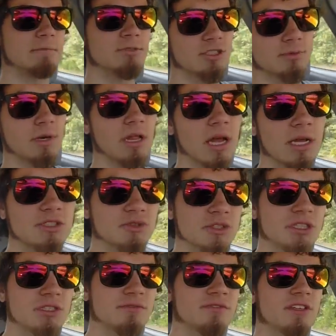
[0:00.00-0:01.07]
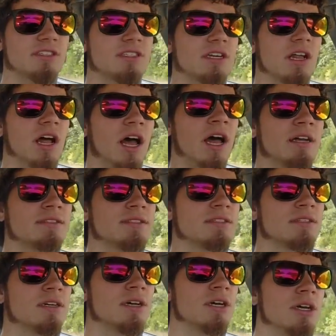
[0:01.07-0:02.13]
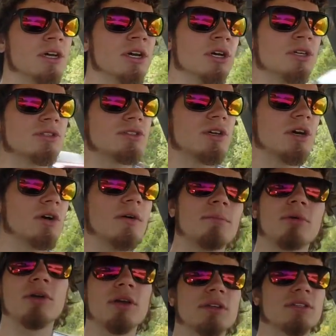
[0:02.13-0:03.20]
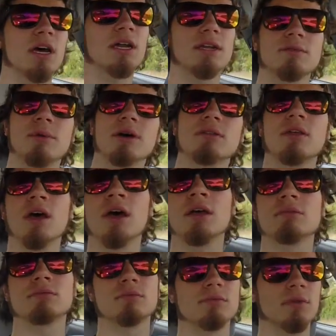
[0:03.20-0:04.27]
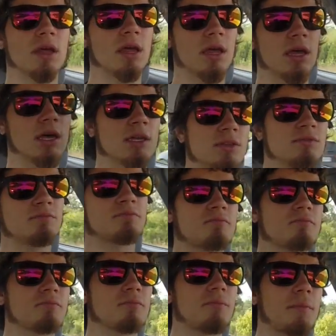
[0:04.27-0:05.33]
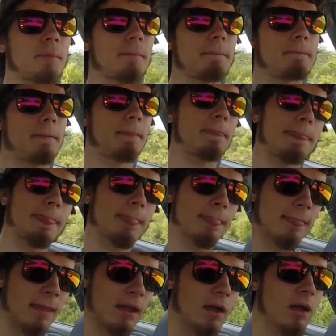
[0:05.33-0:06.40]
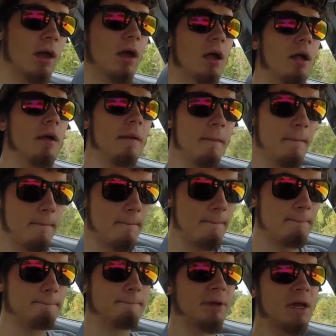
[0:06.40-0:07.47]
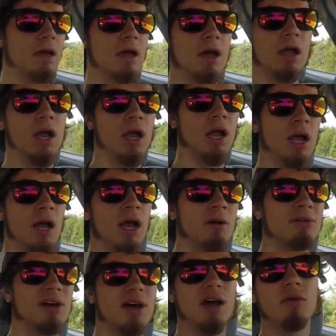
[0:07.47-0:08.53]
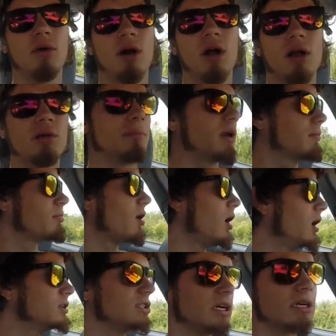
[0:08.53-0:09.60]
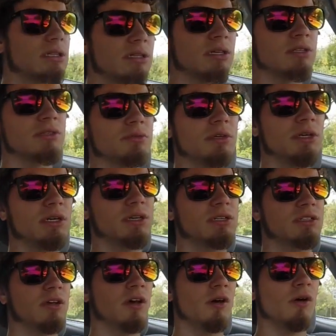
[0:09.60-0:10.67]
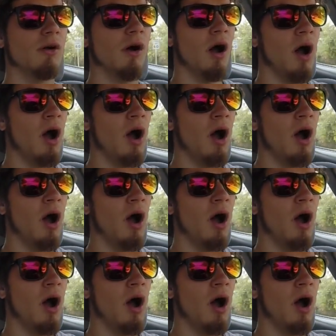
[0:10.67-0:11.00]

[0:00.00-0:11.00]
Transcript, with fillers: this is my last week of this class, so I'm pretty excited about that. And yeah, they're gonna work on a big project this week, so